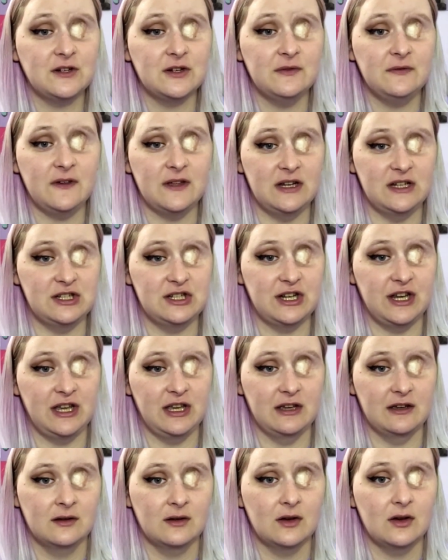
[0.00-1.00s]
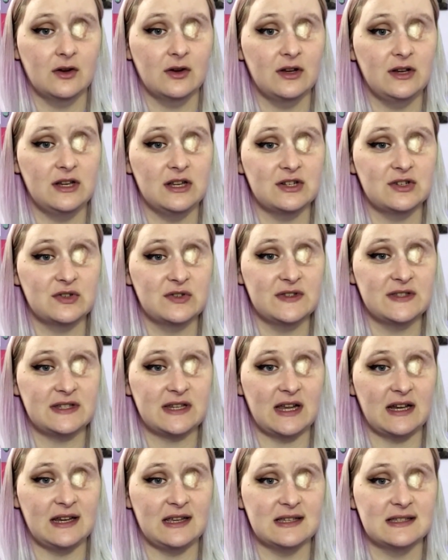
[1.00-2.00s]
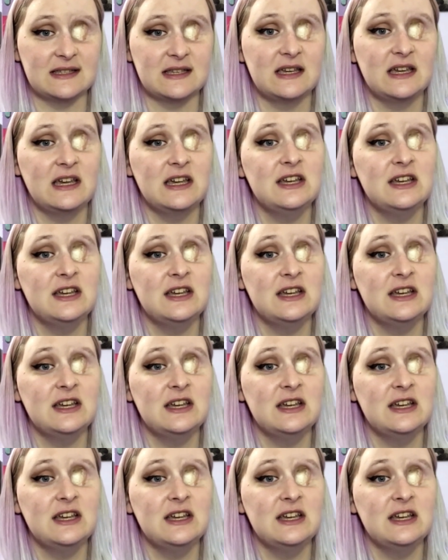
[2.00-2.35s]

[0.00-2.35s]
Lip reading: finishing her initial studies,